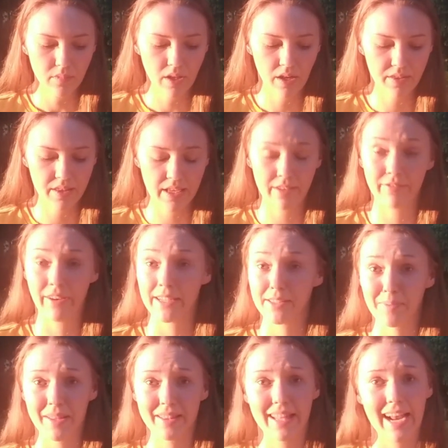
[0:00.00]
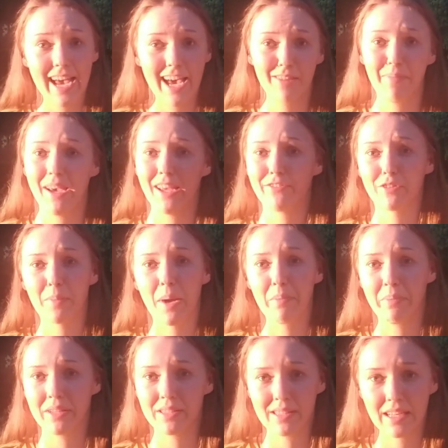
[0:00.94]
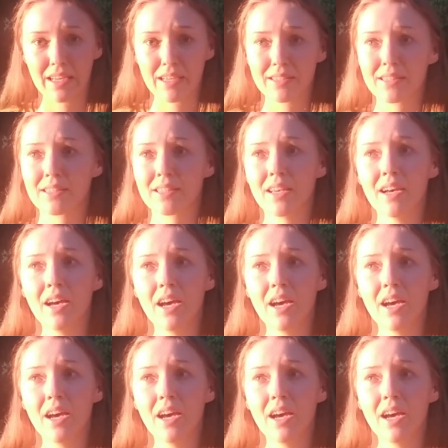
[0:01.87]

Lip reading: The investment that I had made for my business